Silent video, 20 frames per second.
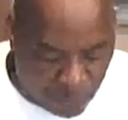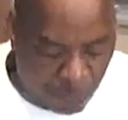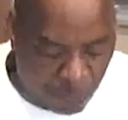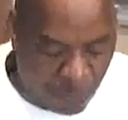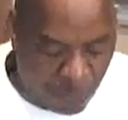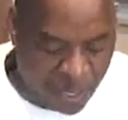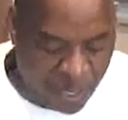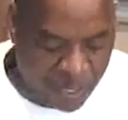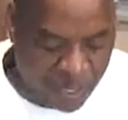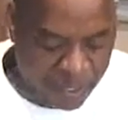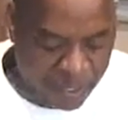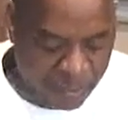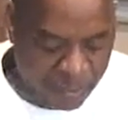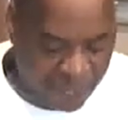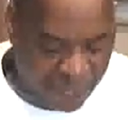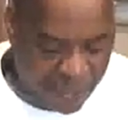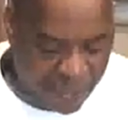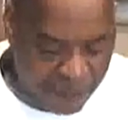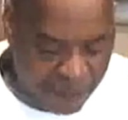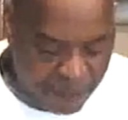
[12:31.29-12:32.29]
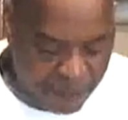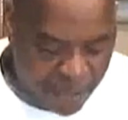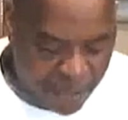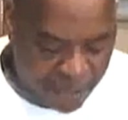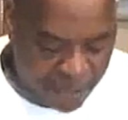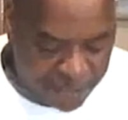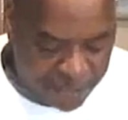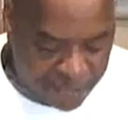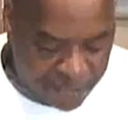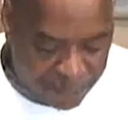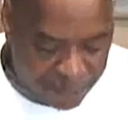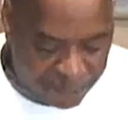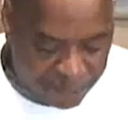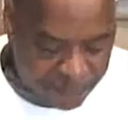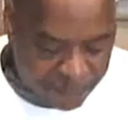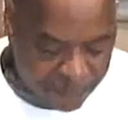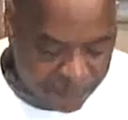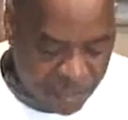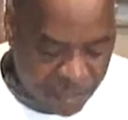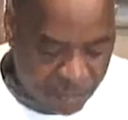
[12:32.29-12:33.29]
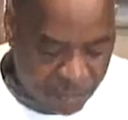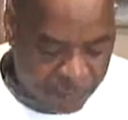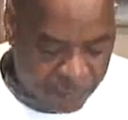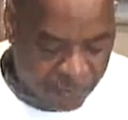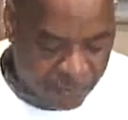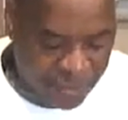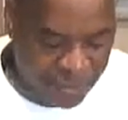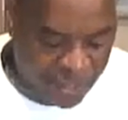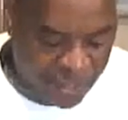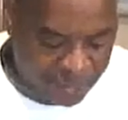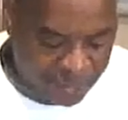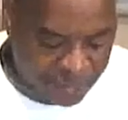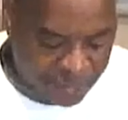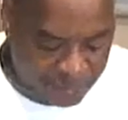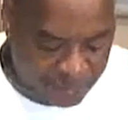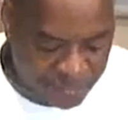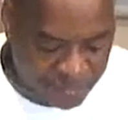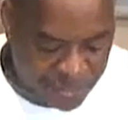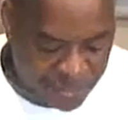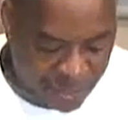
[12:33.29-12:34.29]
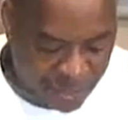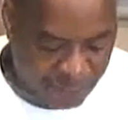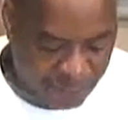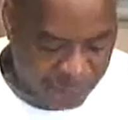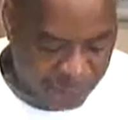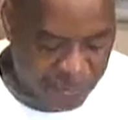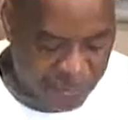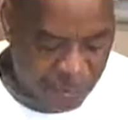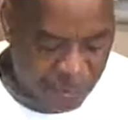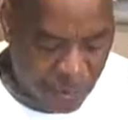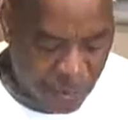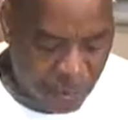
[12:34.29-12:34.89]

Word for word: why they must protect themselves.